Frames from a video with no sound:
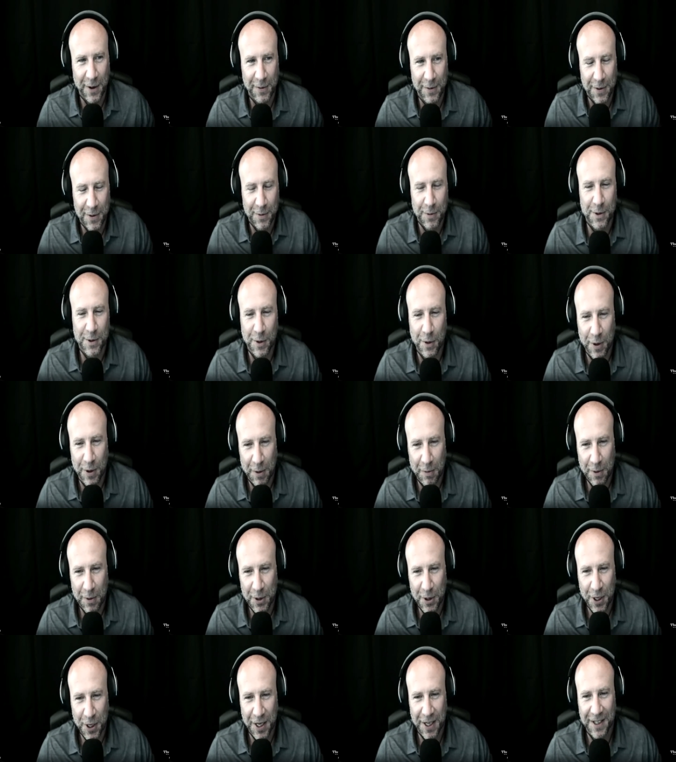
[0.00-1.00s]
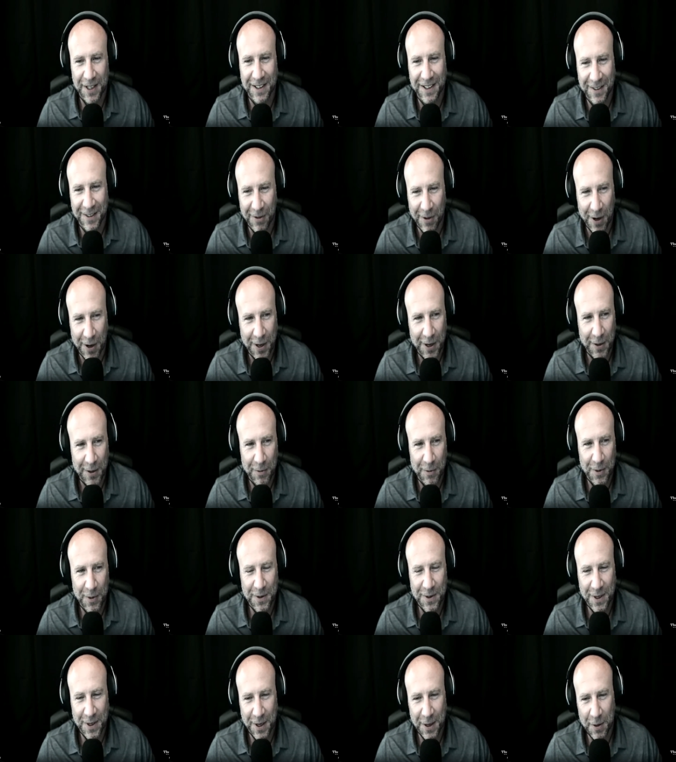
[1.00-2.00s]
it was only machine, right? It
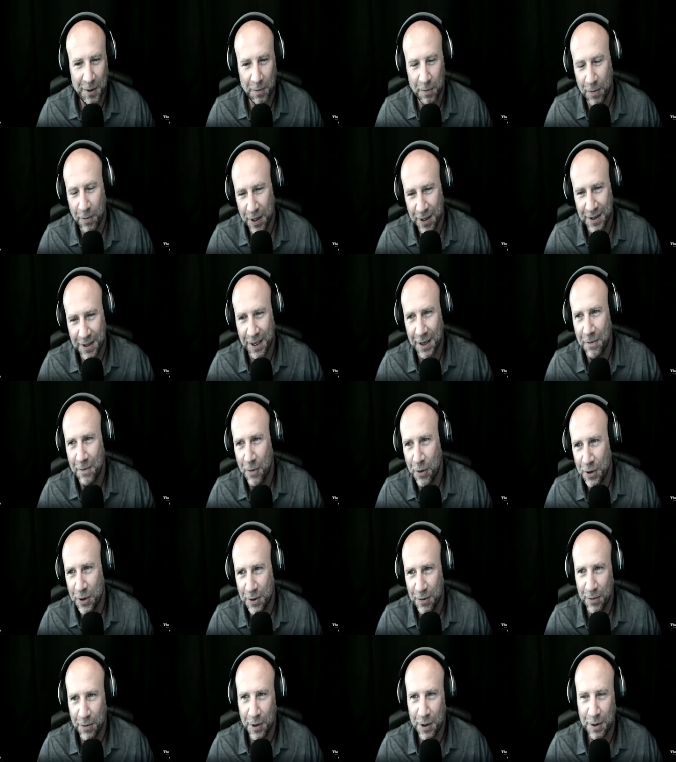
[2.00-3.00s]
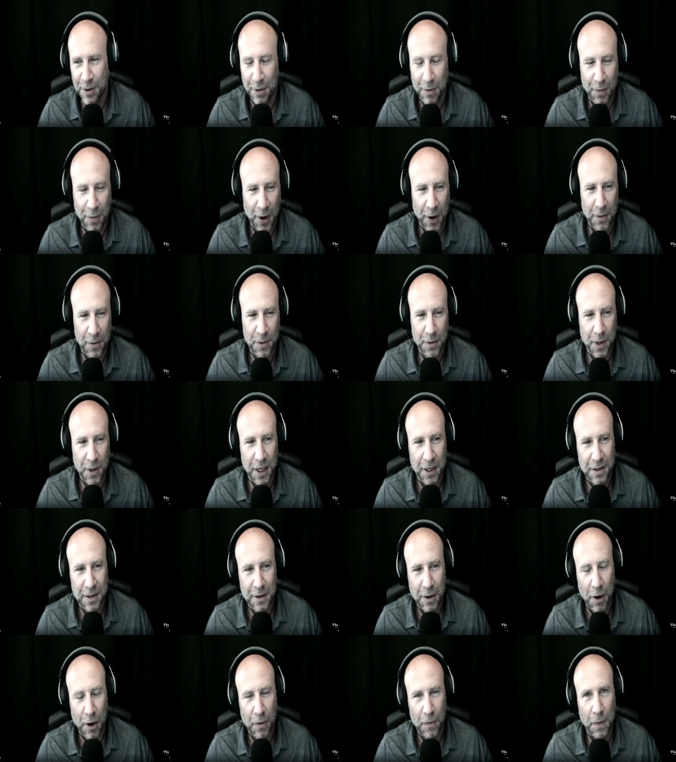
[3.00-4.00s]
was basically most of the problems would get
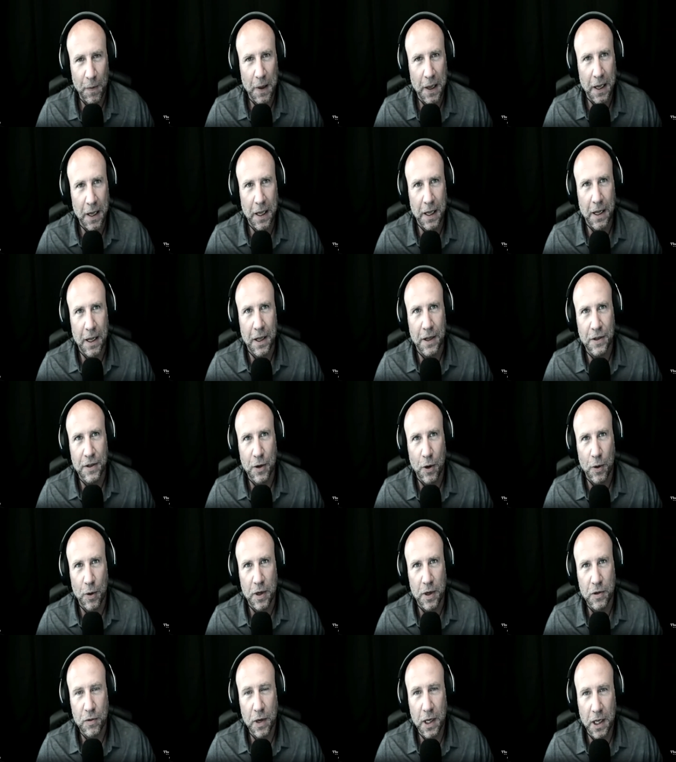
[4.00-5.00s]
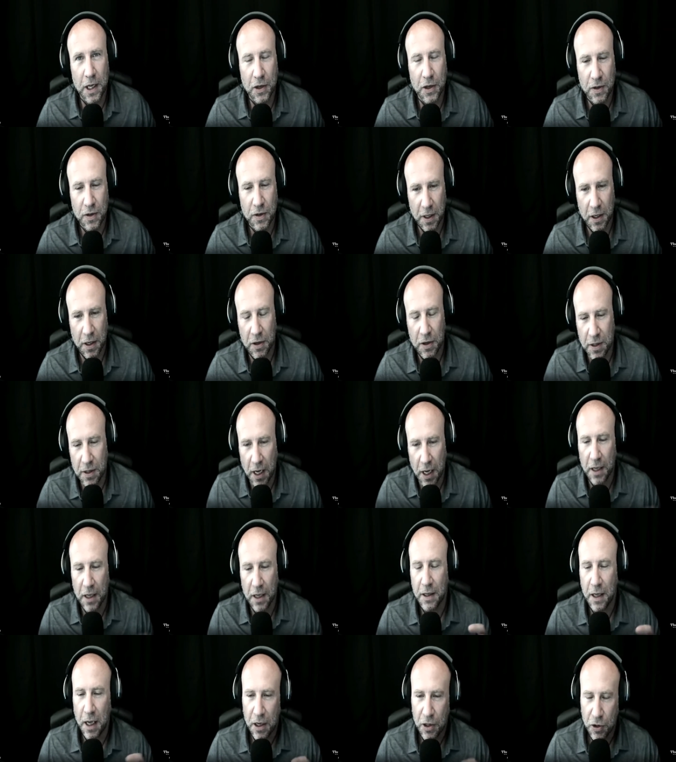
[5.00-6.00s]
solved. So it's really interesting because
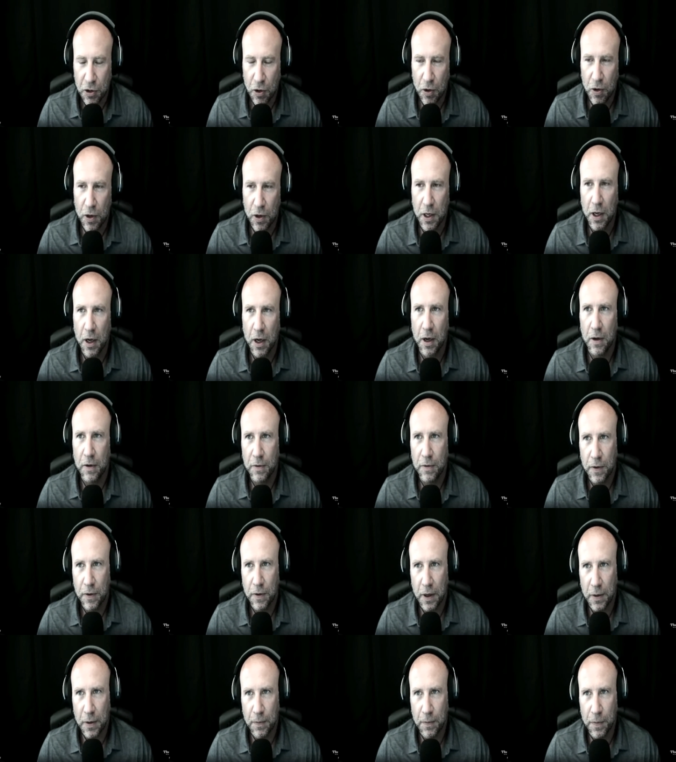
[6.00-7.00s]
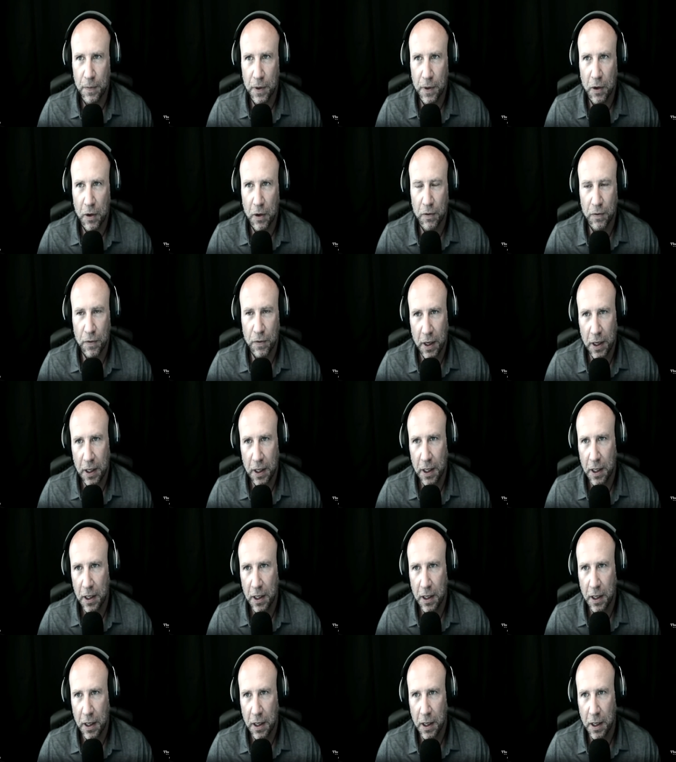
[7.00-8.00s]
that journey of
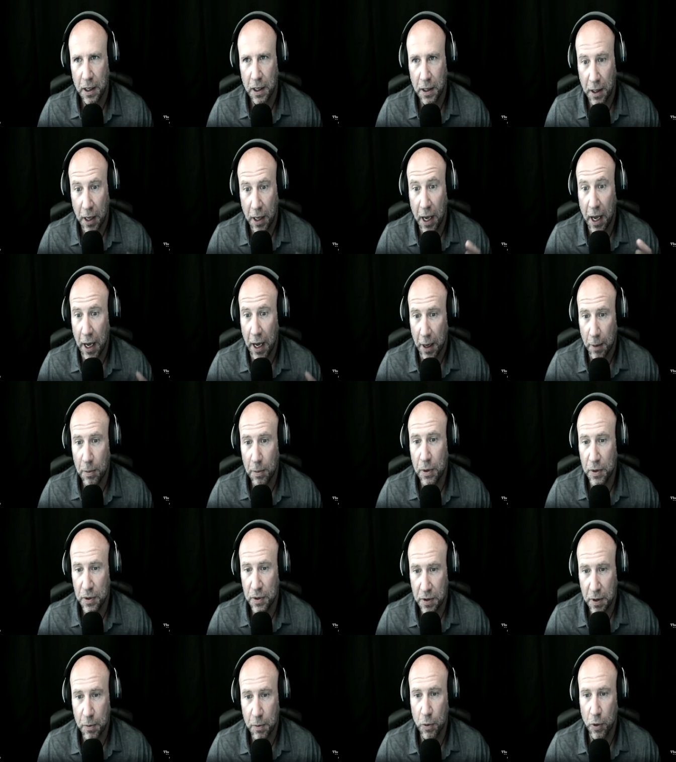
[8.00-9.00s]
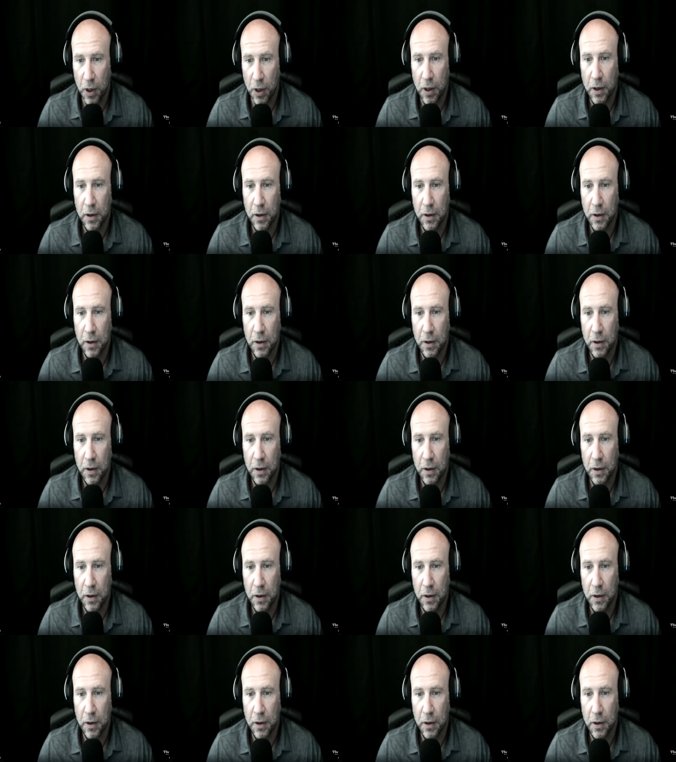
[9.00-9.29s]
finding a gap somewhere,